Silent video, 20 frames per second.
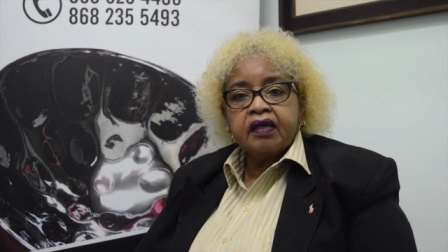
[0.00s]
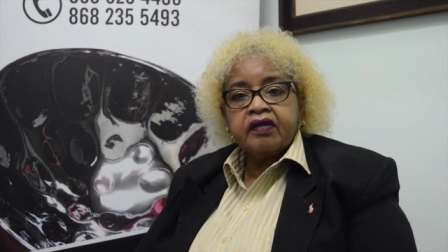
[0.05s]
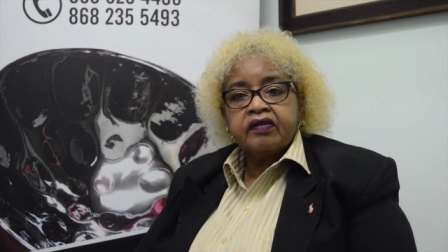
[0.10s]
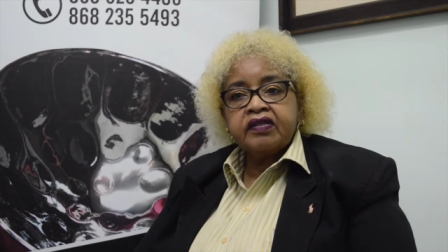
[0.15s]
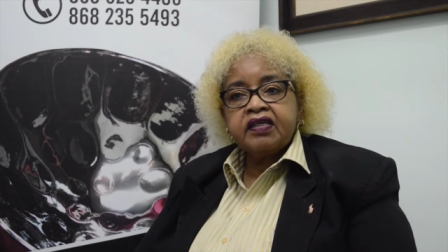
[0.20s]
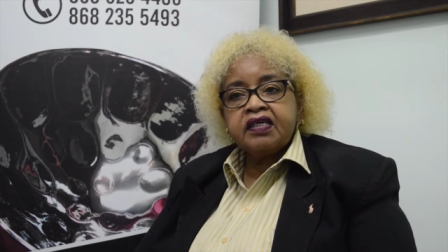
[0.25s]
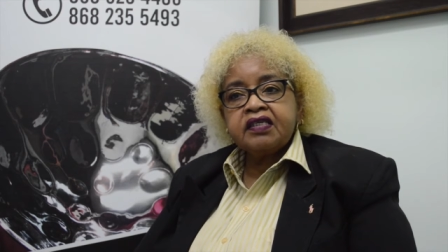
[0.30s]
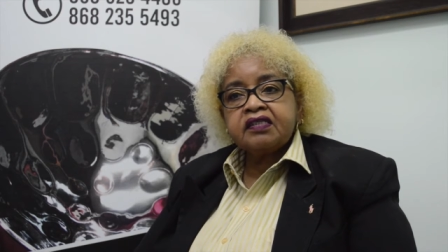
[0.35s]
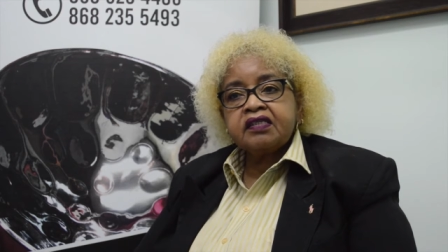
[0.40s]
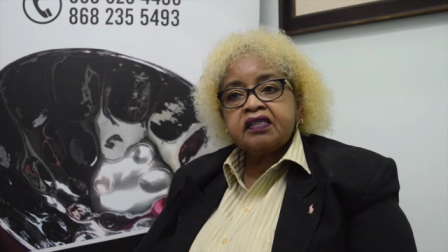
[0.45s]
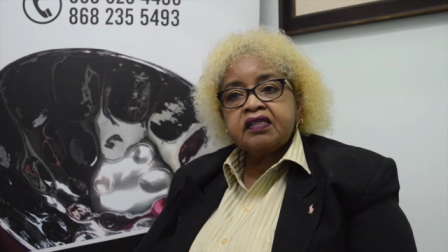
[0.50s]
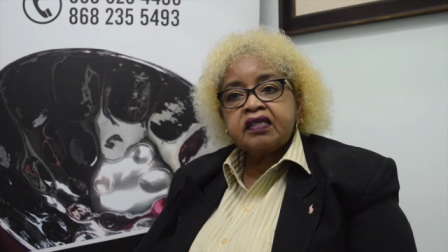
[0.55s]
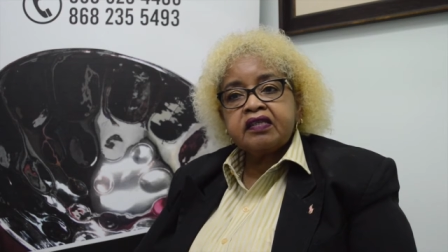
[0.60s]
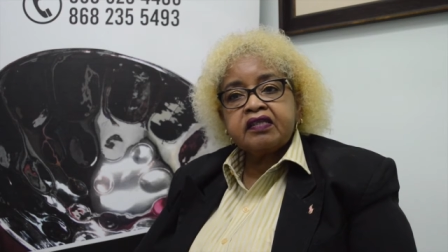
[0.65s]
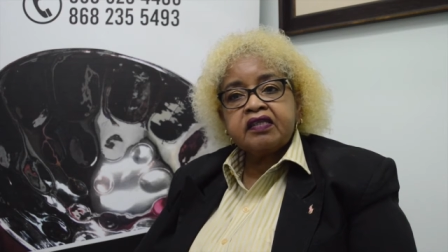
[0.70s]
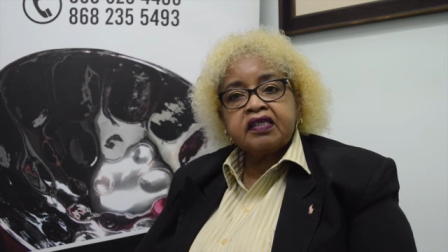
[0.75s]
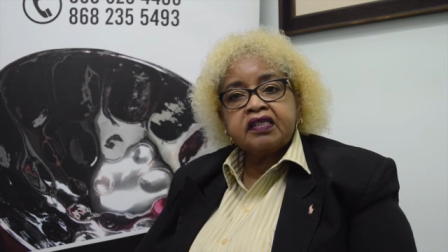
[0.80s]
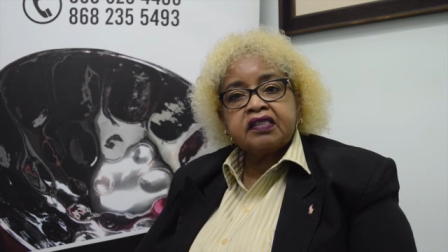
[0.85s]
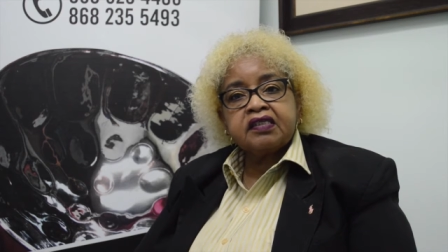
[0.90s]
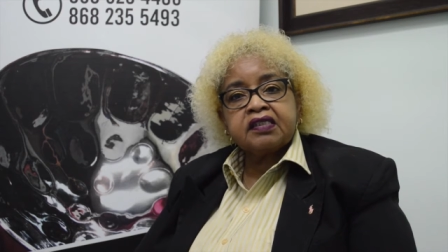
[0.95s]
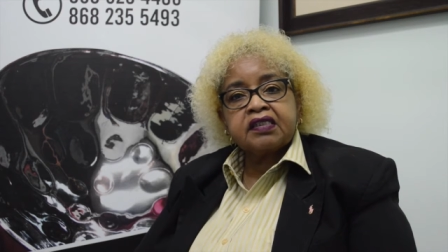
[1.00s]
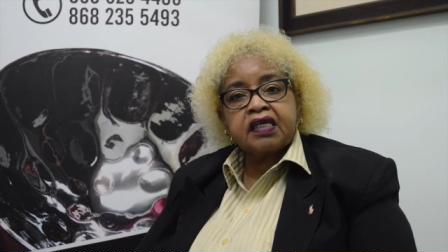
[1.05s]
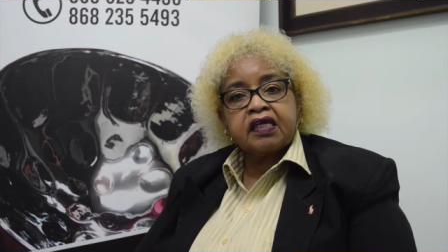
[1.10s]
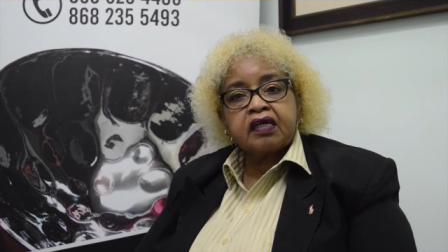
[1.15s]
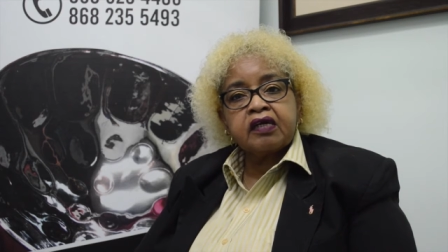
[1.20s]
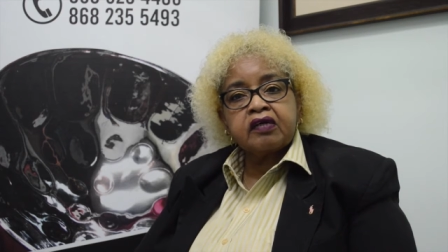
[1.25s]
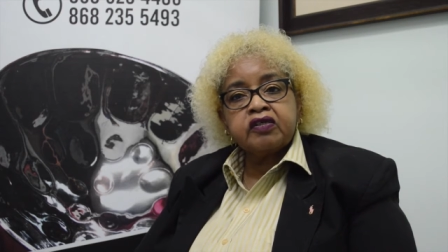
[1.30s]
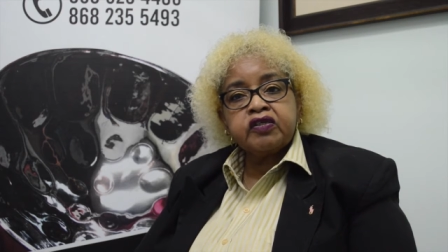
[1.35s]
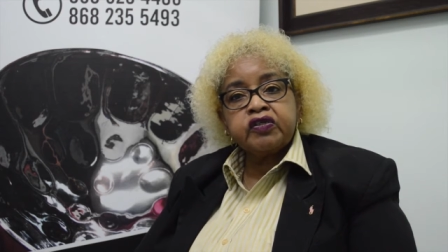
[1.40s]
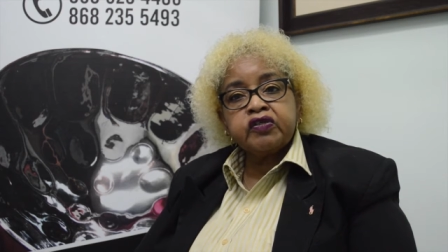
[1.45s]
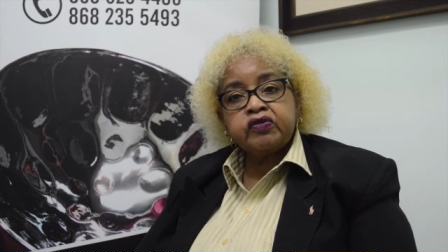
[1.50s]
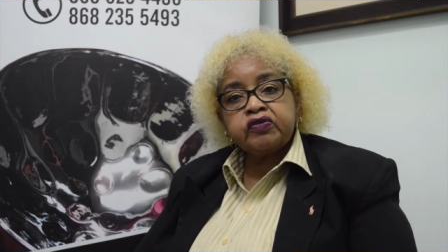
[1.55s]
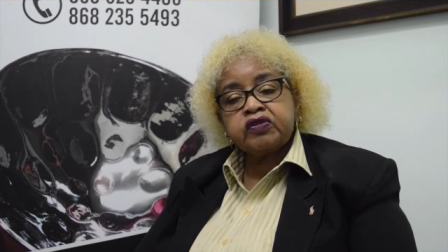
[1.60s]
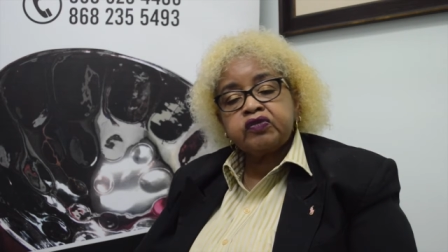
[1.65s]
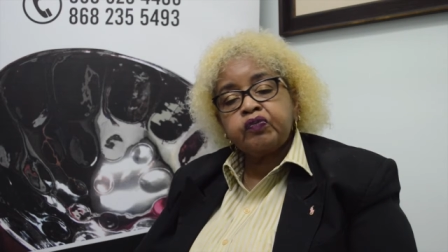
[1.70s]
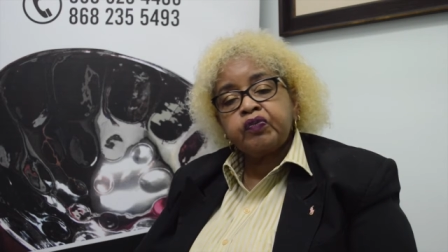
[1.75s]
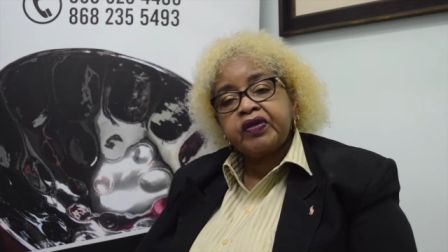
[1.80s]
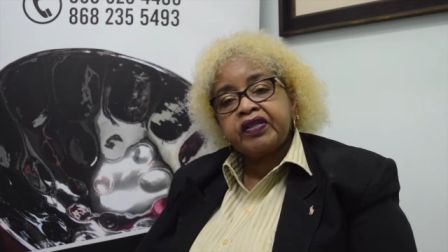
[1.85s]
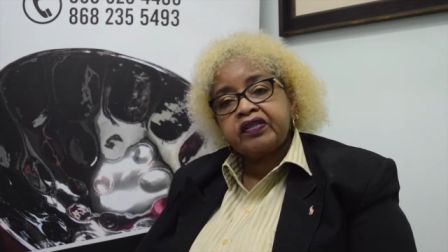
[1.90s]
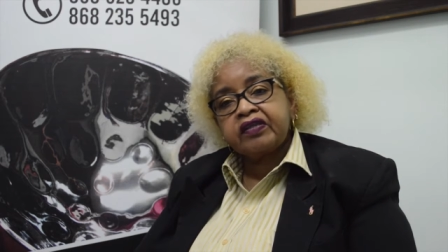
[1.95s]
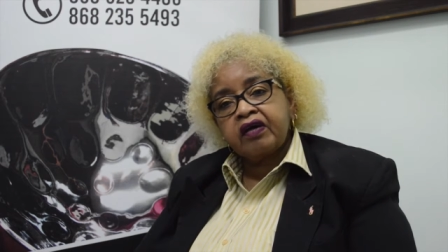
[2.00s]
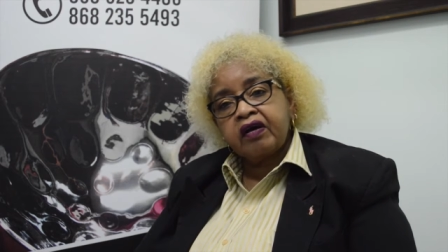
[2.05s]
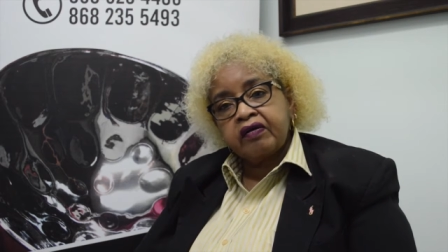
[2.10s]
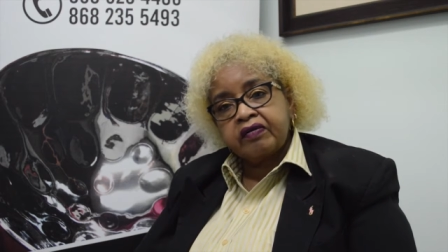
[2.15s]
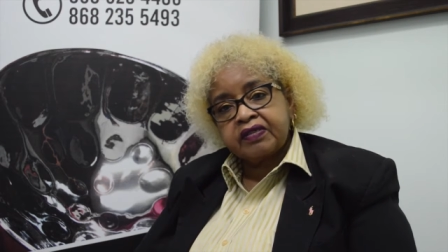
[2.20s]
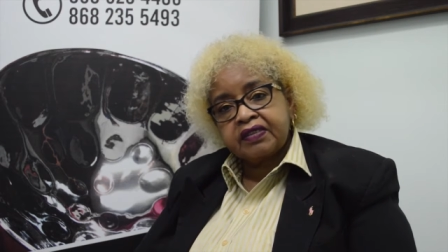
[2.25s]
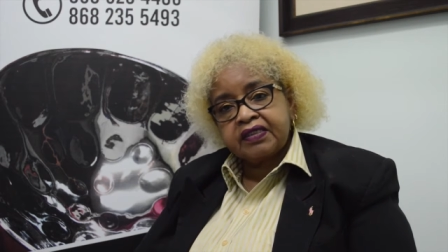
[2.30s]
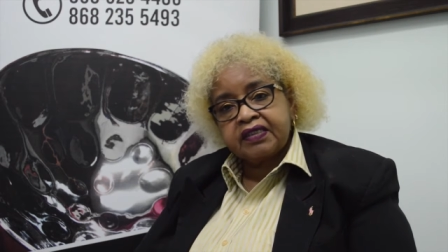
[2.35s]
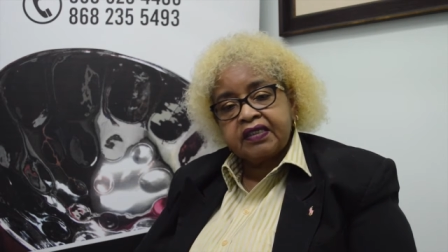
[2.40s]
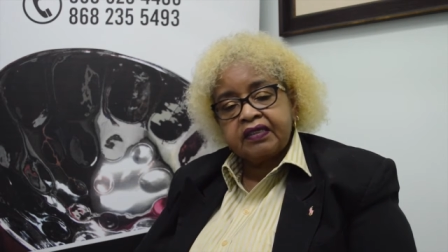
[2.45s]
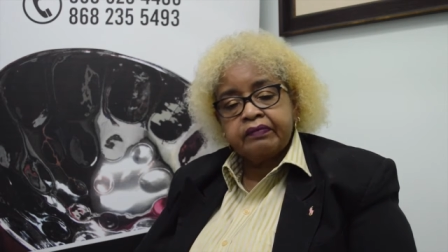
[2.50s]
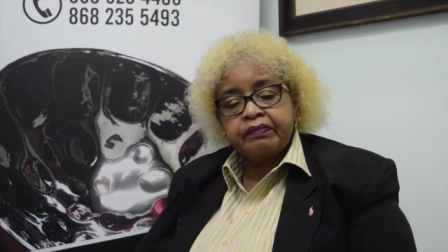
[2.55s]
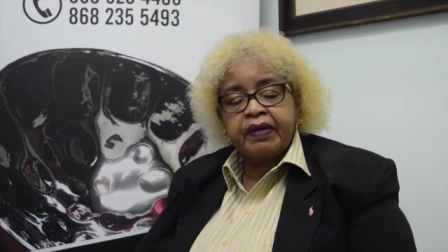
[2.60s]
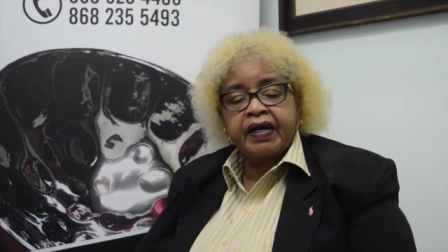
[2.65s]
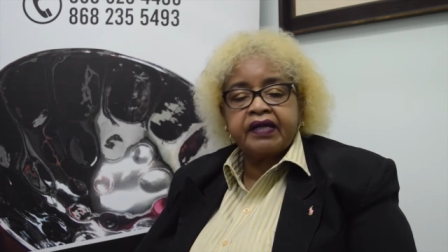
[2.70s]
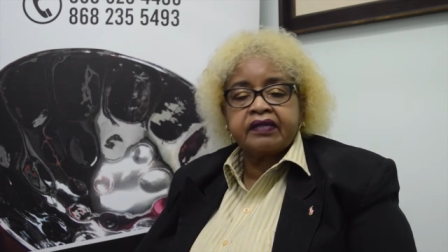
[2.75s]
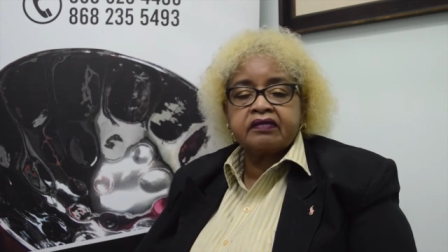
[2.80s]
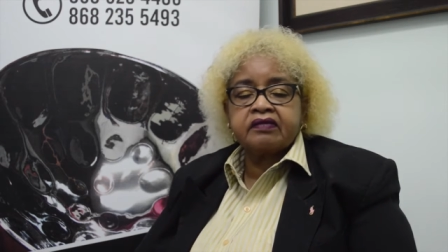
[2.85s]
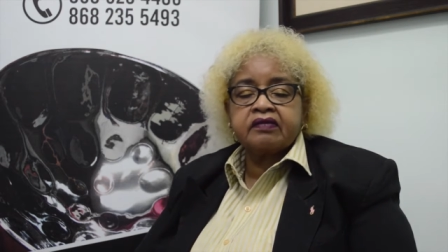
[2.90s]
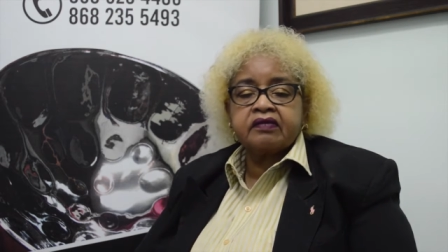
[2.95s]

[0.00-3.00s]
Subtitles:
These are the things that are used with our steel pan.